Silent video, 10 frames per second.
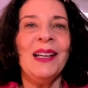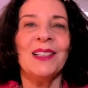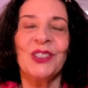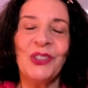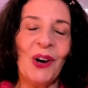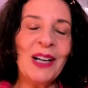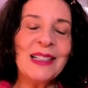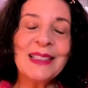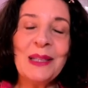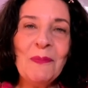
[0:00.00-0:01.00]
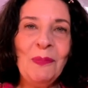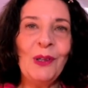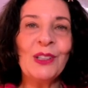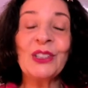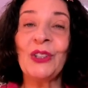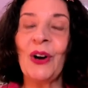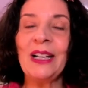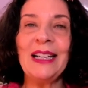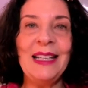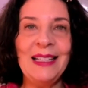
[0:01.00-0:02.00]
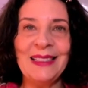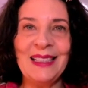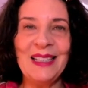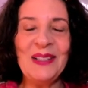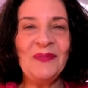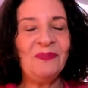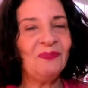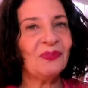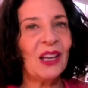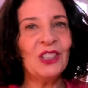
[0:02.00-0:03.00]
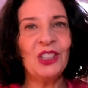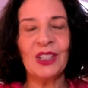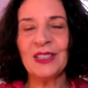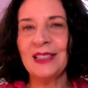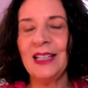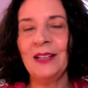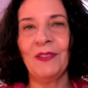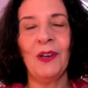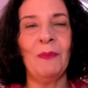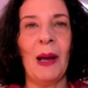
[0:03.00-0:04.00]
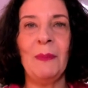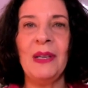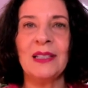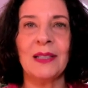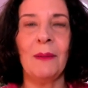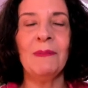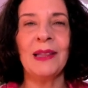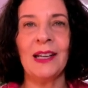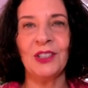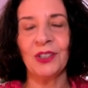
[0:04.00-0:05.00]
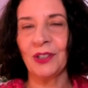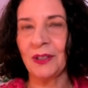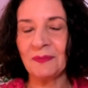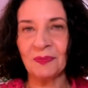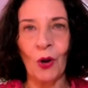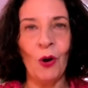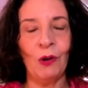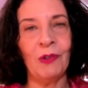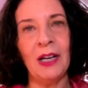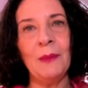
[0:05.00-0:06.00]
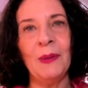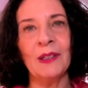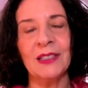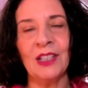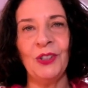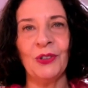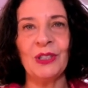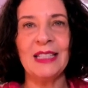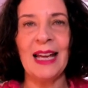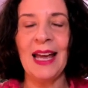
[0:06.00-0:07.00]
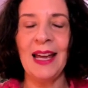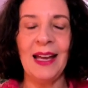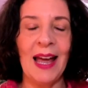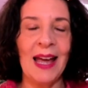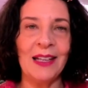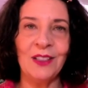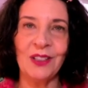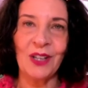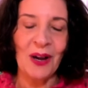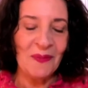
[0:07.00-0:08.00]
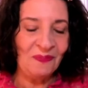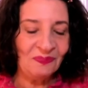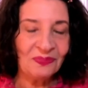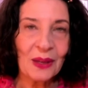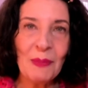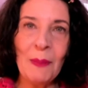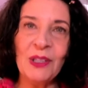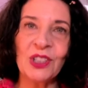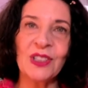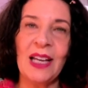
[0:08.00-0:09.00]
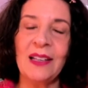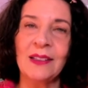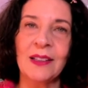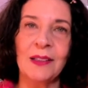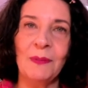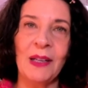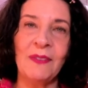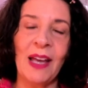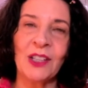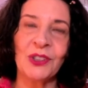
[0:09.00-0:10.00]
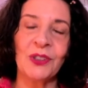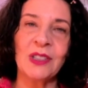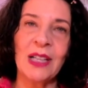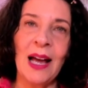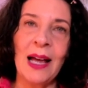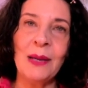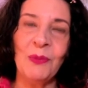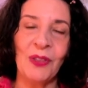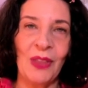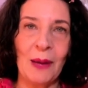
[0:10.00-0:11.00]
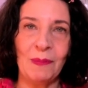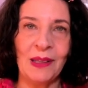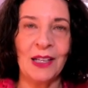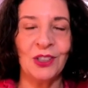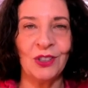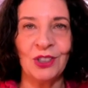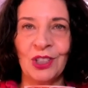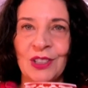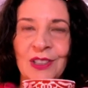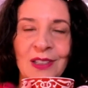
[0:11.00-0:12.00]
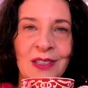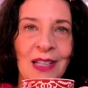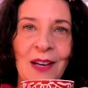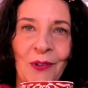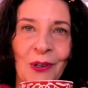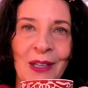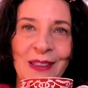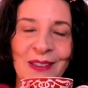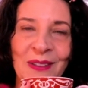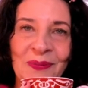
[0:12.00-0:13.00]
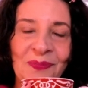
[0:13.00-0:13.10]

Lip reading: Start simple, start easy. Just see if there might be some pleasure already built in your day, and maybe just take a little bit of extra time with that pleasure just to savor it.